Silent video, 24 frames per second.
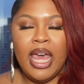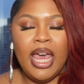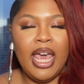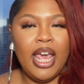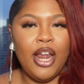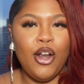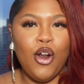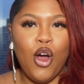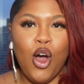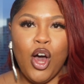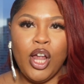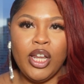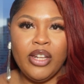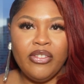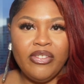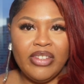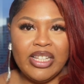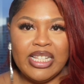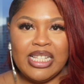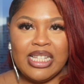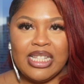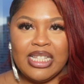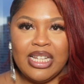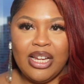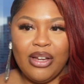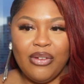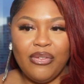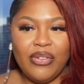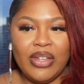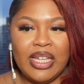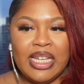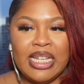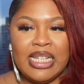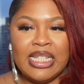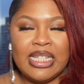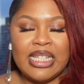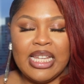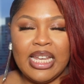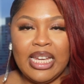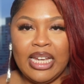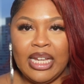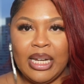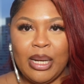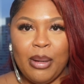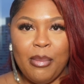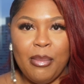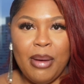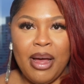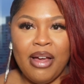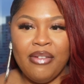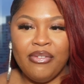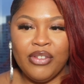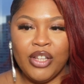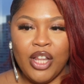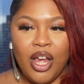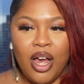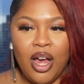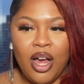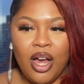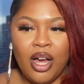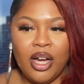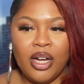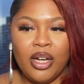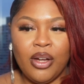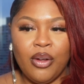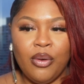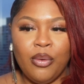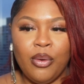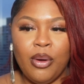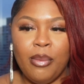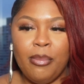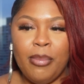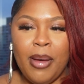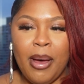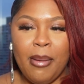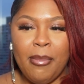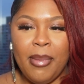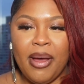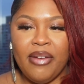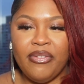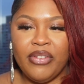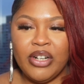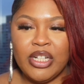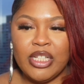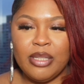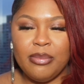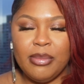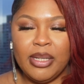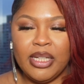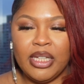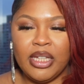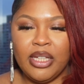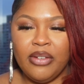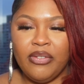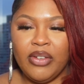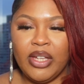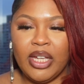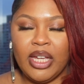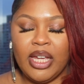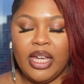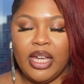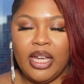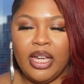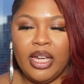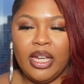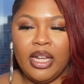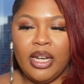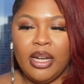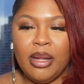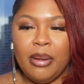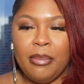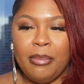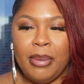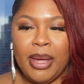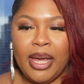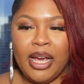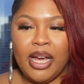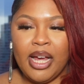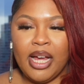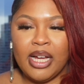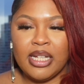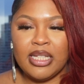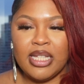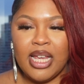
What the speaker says: And all of this stuff is in my blog about my first month living in Bangkok,